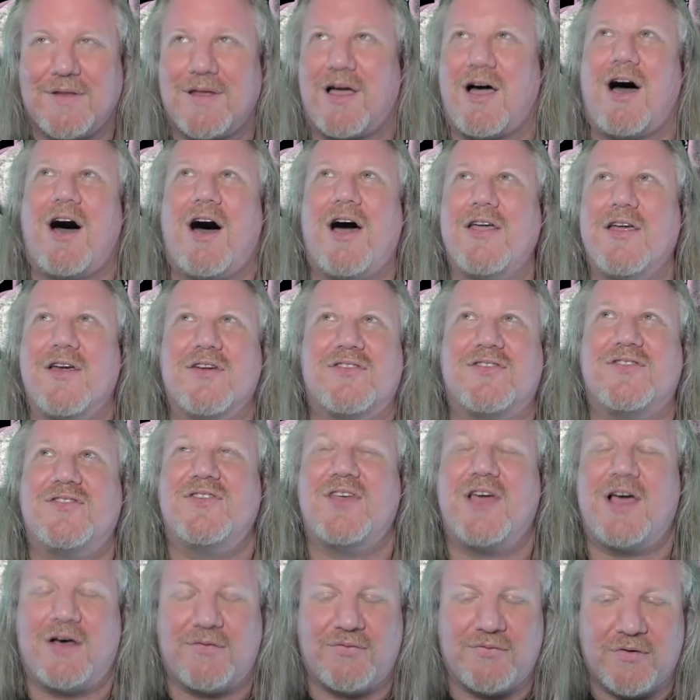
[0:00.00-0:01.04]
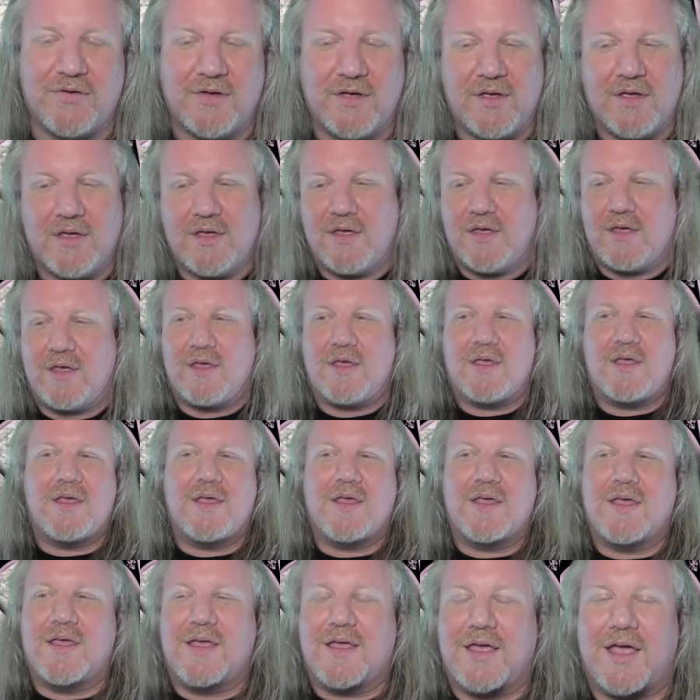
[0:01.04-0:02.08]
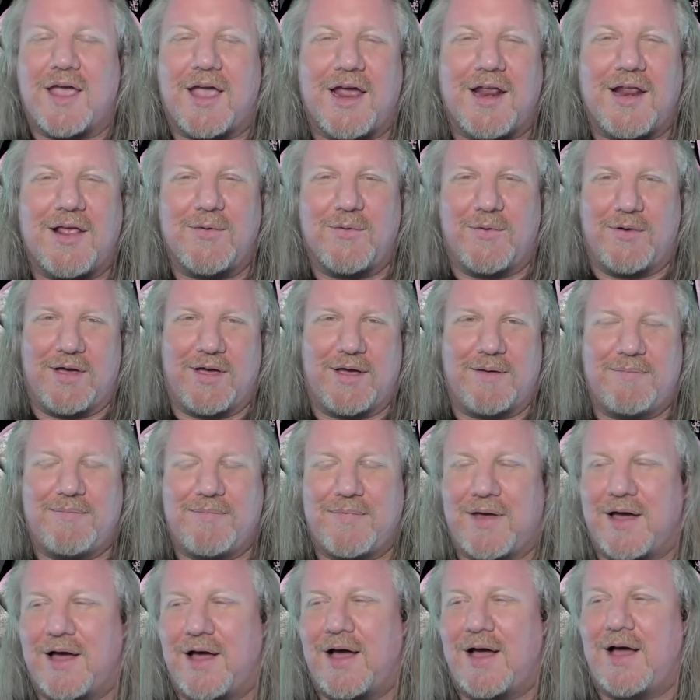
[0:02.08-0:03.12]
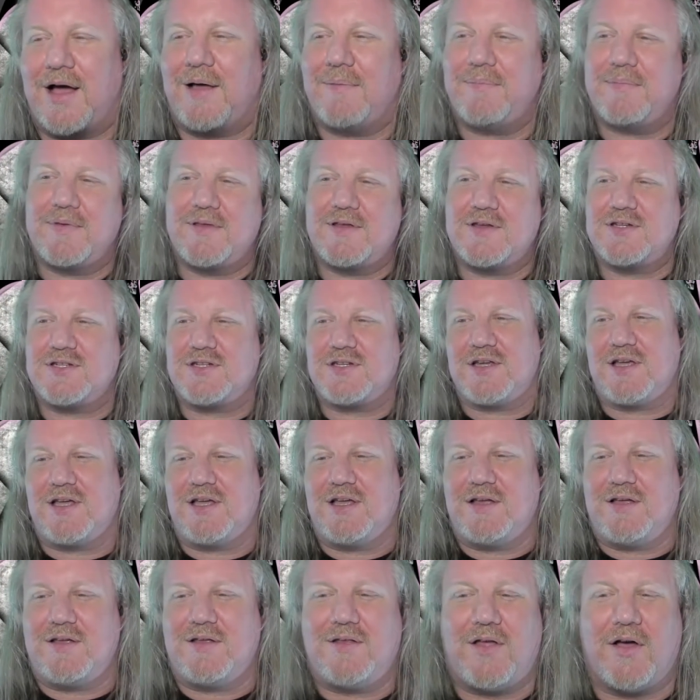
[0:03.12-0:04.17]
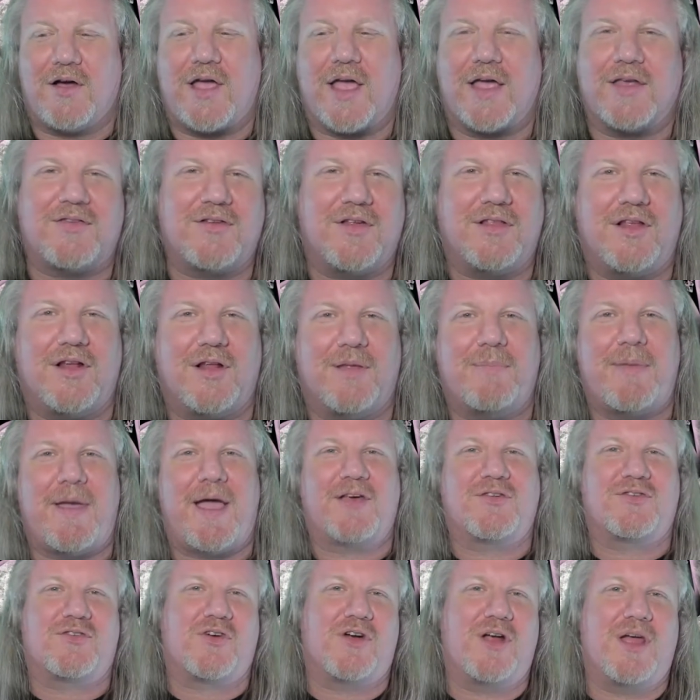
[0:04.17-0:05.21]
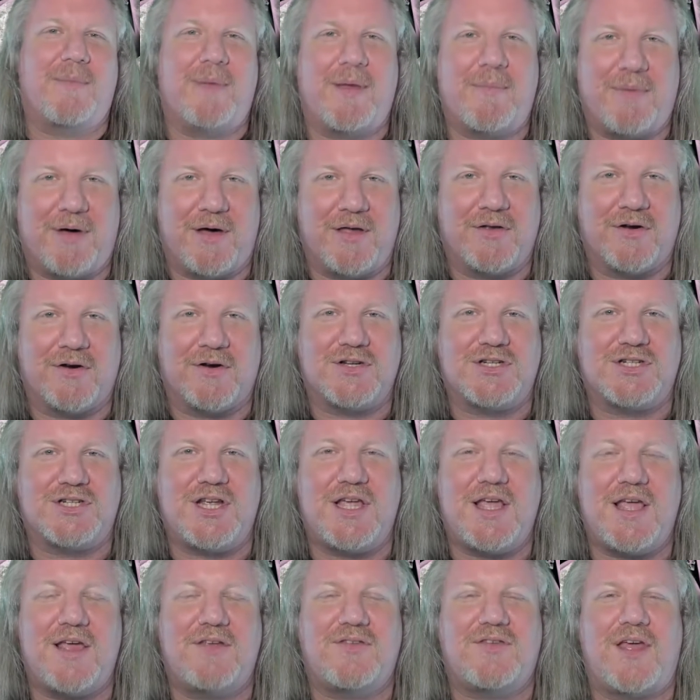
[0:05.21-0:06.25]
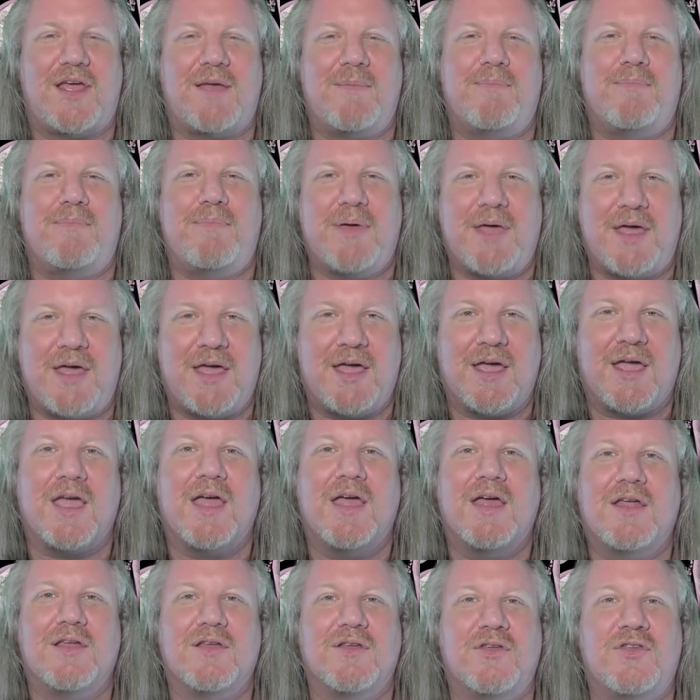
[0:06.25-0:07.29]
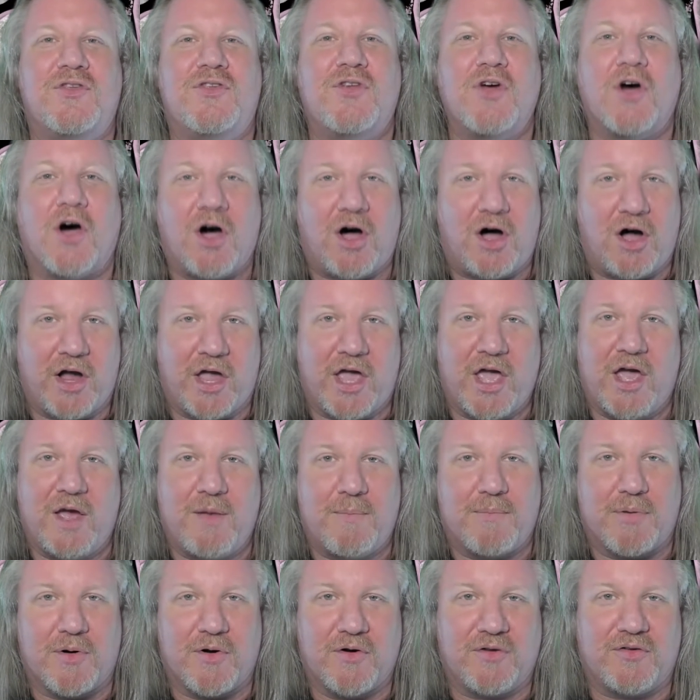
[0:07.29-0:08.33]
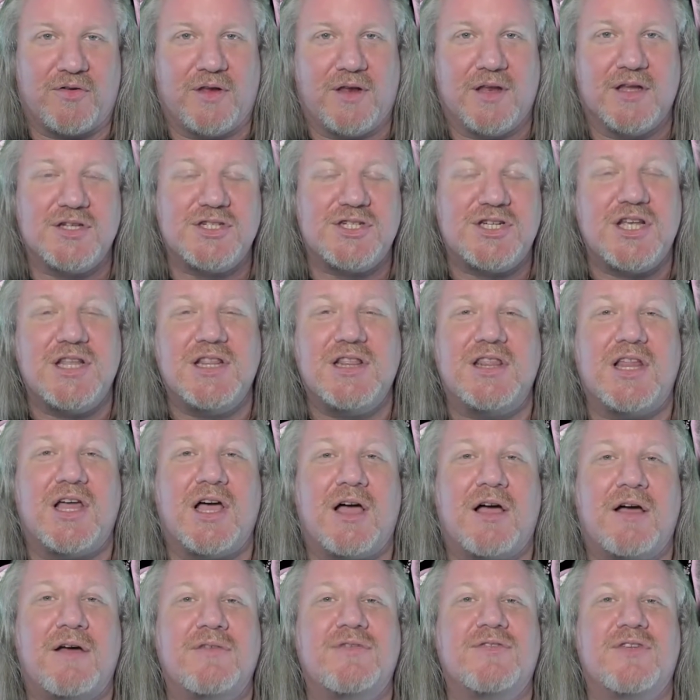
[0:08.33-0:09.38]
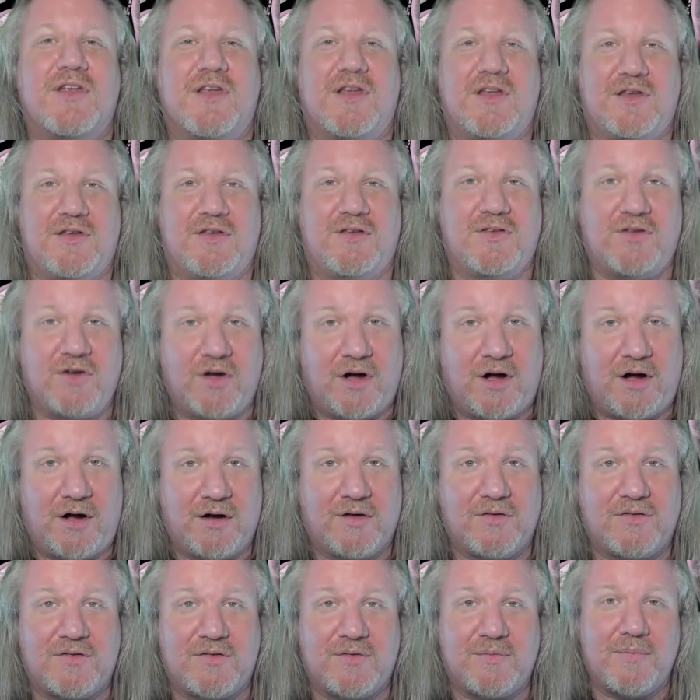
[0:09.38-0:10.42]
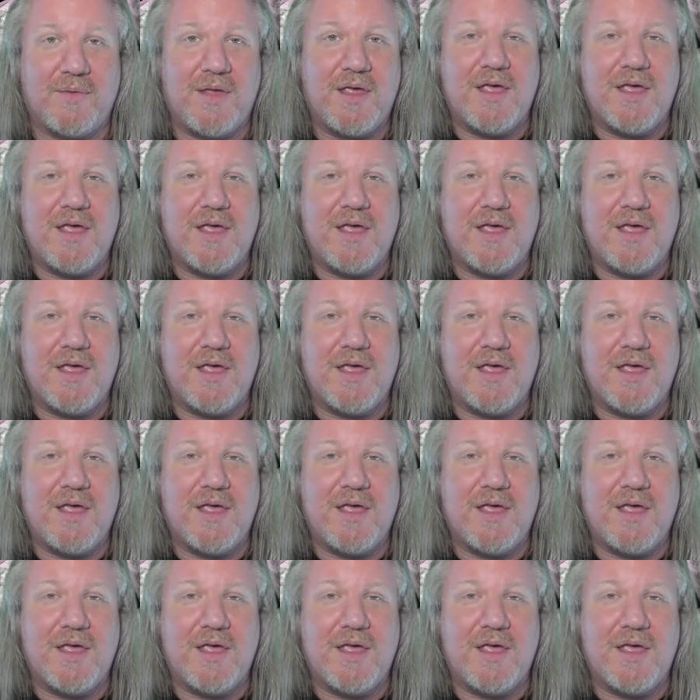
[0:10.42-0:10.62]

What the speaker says: Aw, yourself. Anyway, okay, so a little backstory on my mother. She is a big dog person. She loves dogs.